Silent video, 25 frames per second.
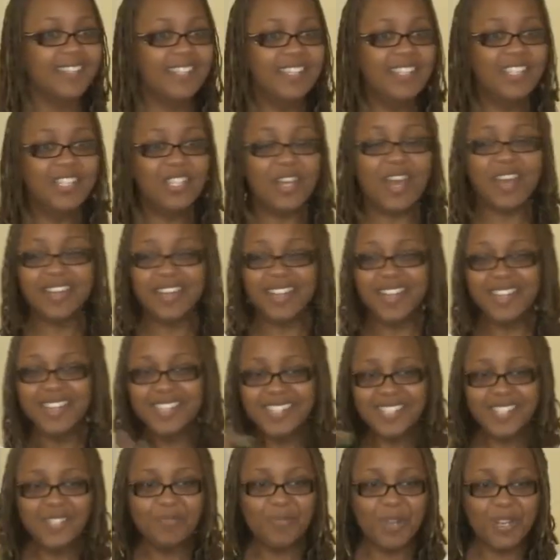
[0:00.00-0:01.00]
Since you, and, and
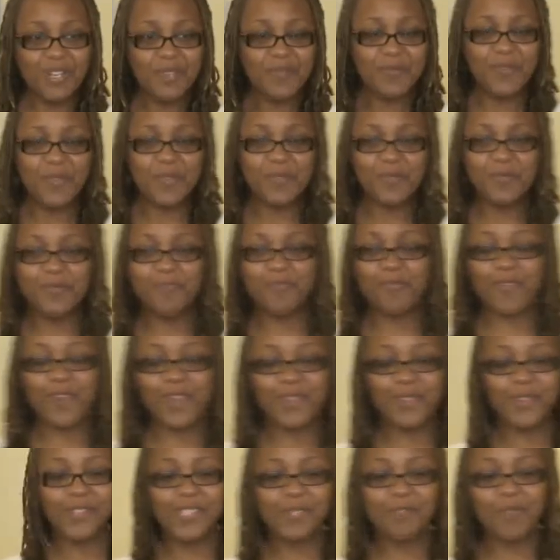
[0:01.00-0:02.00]
this is when you, you
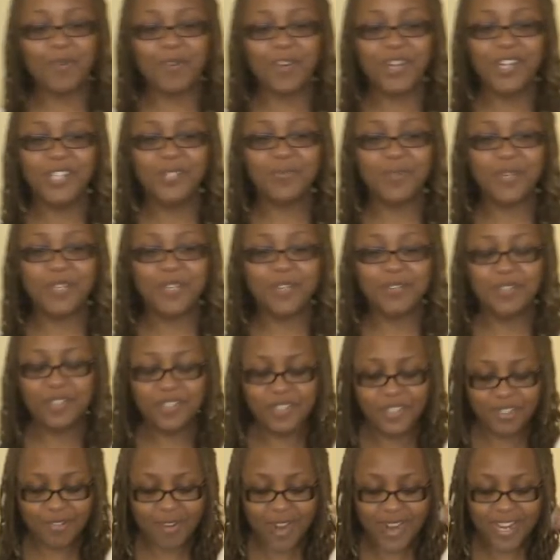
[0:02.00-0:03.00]
pray those prayers, when you,
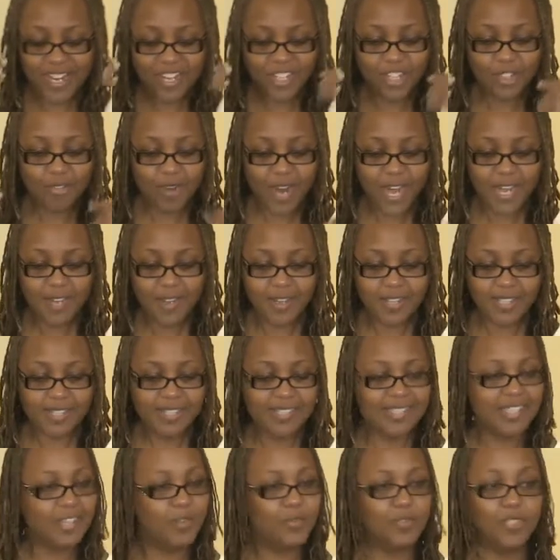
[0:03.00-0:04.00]
you, try, you try not
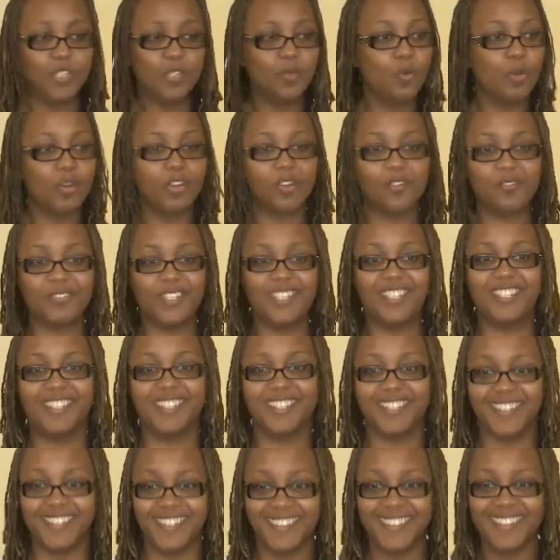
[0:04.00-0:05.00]
to sound too
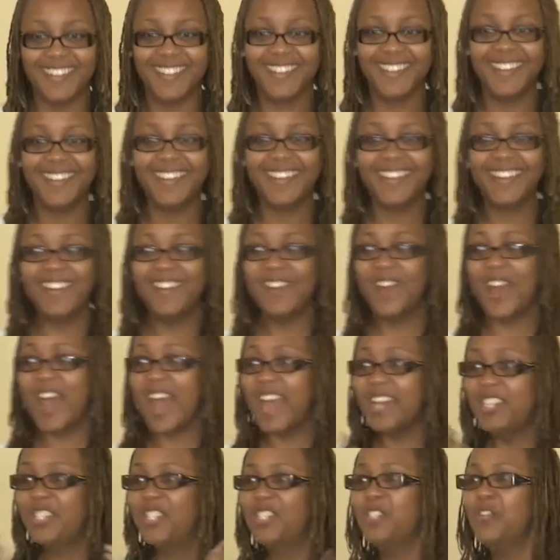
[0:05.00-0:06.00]
unchristian. You know,
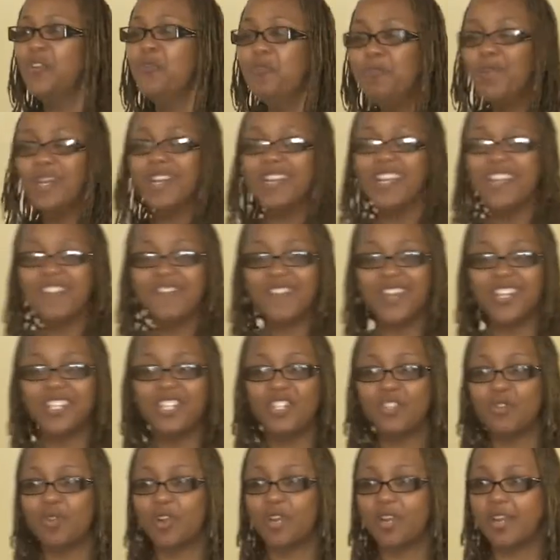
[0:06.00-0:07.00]
I do believe
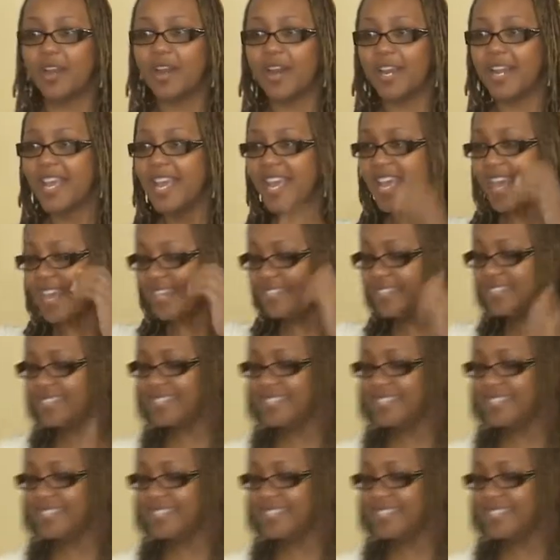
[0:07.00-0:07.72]
that you are God, and